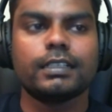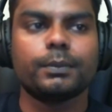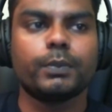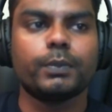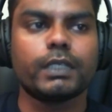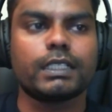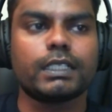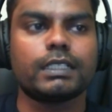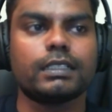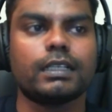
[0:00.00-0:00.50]

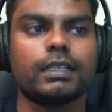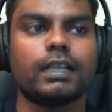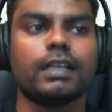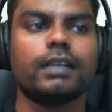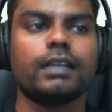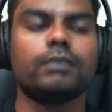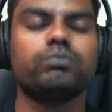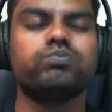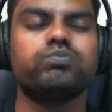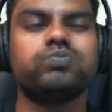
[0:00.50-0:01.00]

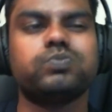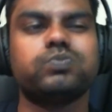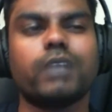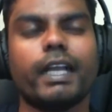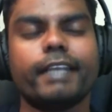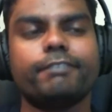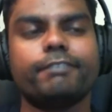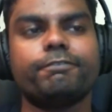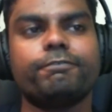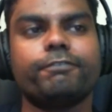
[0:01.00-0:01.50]

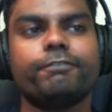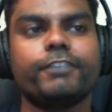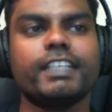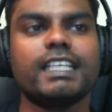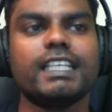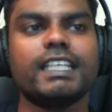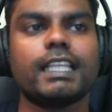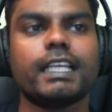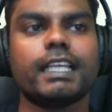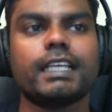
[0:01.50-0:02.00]
I
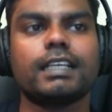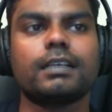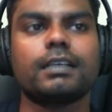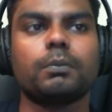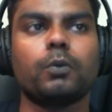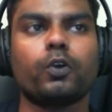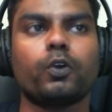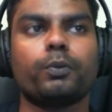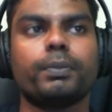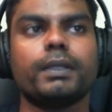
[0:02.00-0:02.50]
feel like
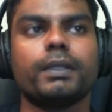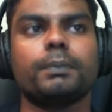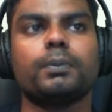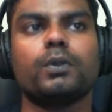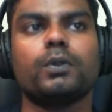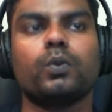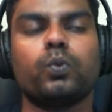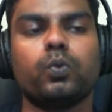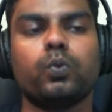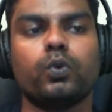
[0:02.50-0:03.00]
more
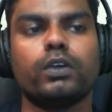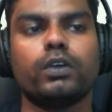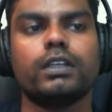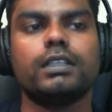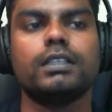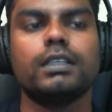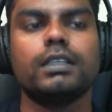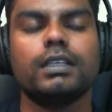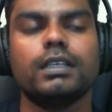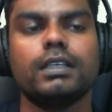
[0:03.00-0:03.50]
people would
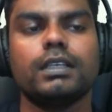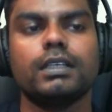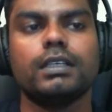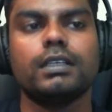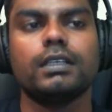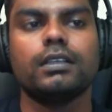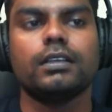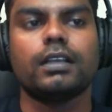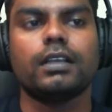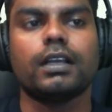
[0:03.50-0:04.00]

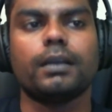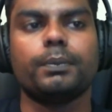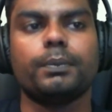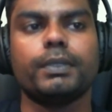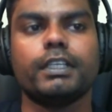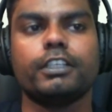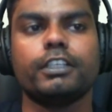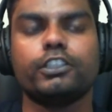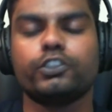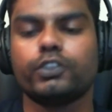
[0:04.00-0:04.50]

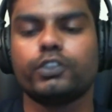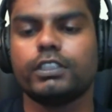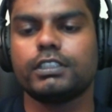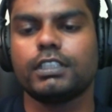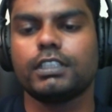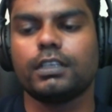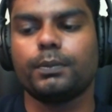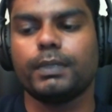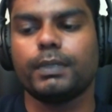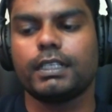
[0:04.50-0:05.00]
be
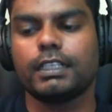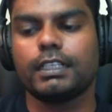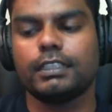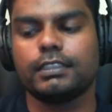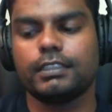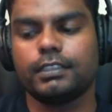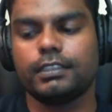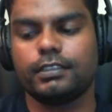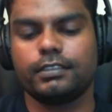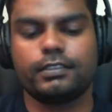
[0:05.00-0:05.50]
interested because
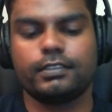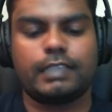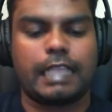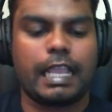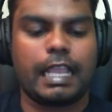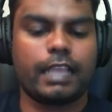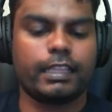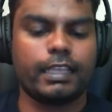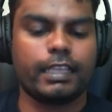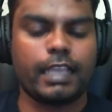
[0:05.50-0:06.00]

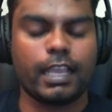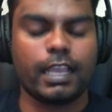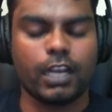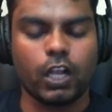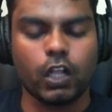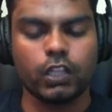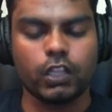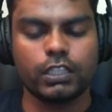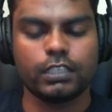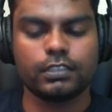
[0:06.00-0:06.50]
they had
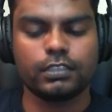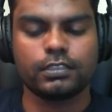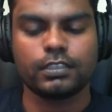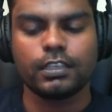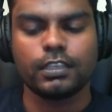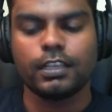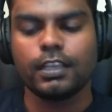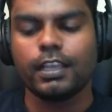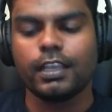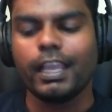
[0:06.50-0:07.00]
all this
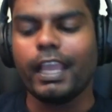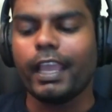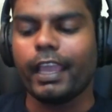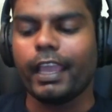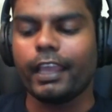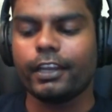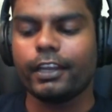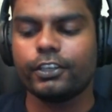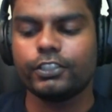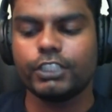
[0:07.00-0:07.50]

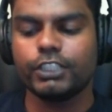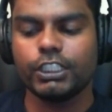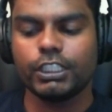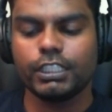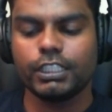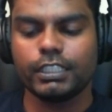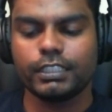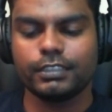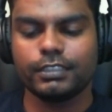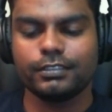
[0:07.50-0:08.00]

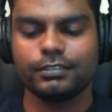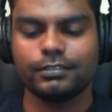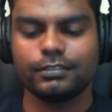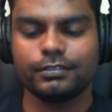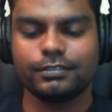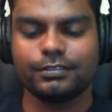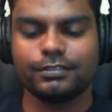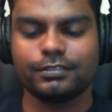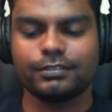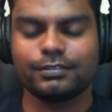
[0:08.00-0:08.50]
energy and
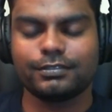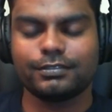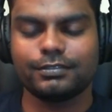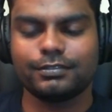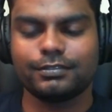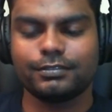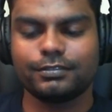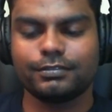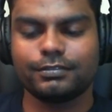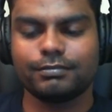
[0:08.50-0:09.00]

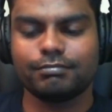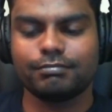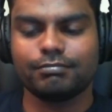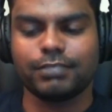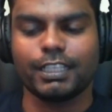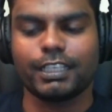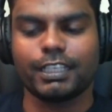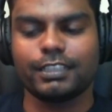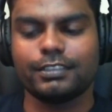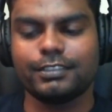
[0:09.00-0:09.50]

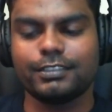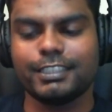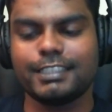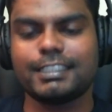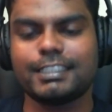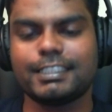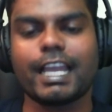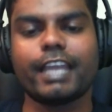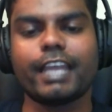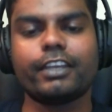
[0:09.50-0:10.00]
like
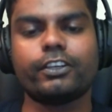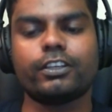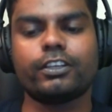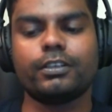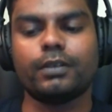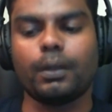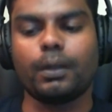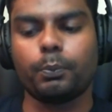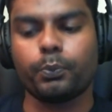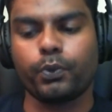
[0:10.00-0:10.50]

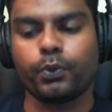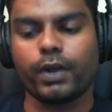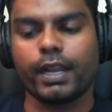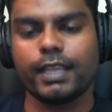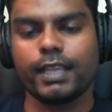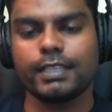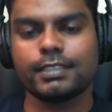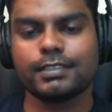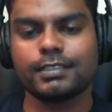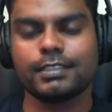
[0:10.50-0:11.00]
desire
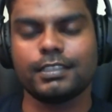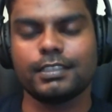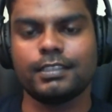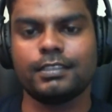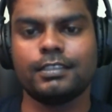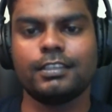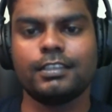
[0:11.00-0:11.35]
oppressed and